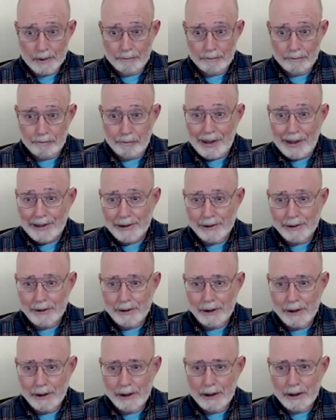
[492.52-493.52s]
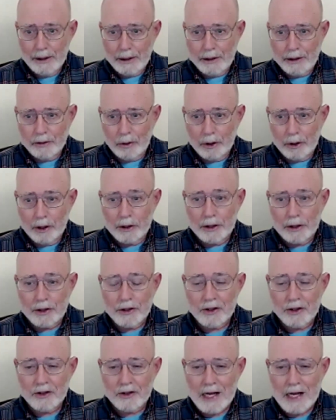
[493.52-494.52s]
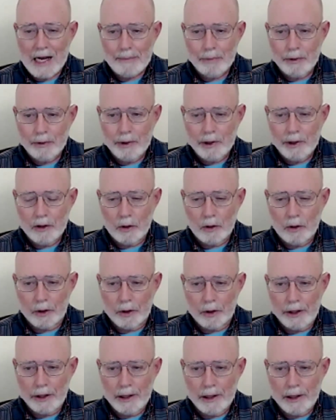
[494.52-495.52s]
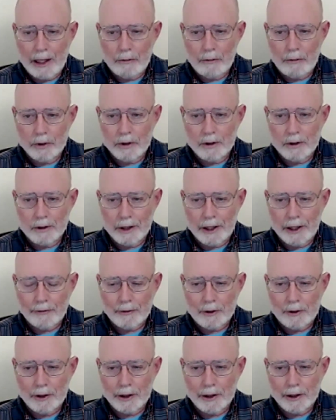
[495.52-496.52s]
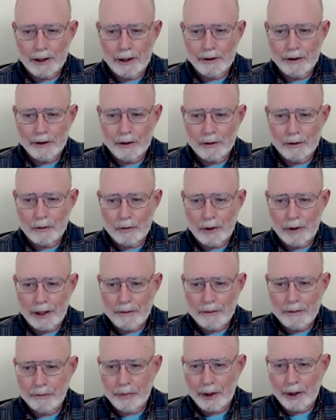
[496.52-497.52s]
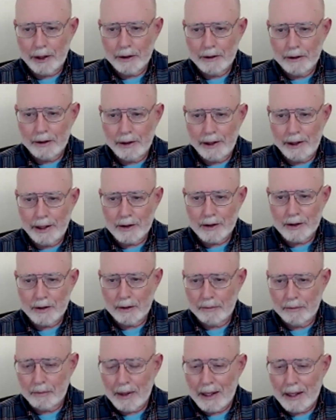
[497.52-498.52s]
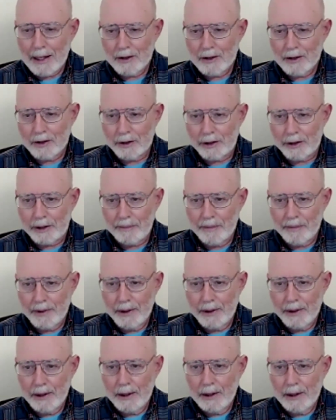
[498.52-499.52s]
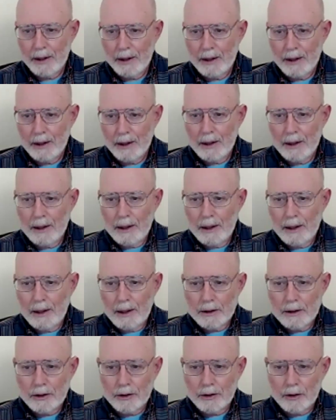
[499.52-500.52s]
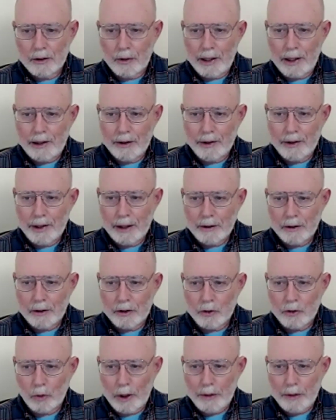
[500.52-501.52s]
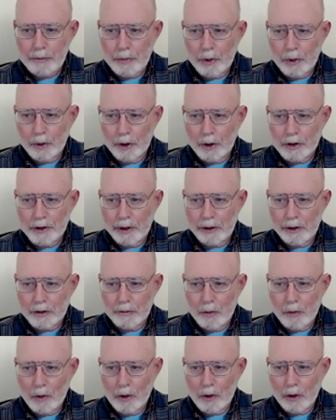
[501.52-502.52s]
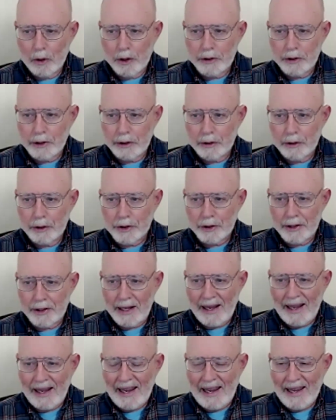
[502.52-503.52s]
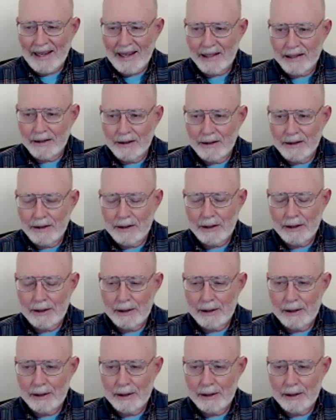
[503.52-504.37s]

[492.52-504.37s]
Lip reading: button. In order to stop a recording, I would left click on the right button that has the box in it. To the right of that, there's whiteboards, and then there's more, and then there's an end.